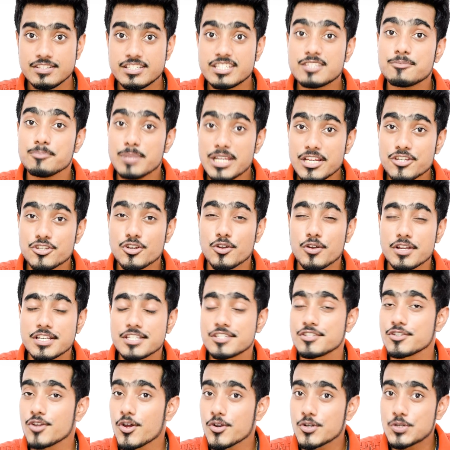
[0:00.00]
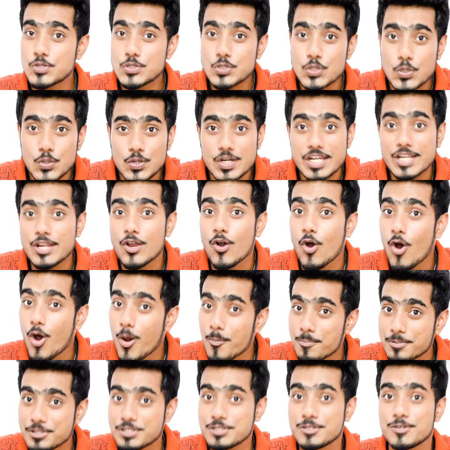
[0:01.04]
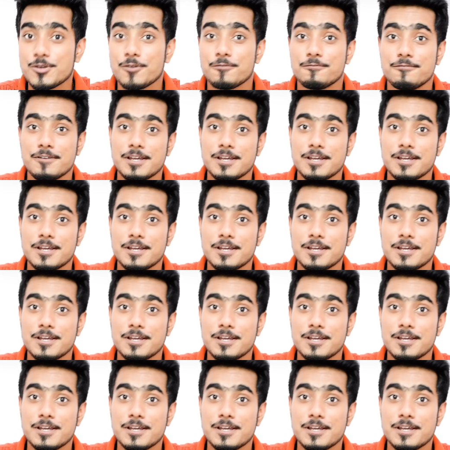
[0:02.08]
Just make sure it's not totally opposite of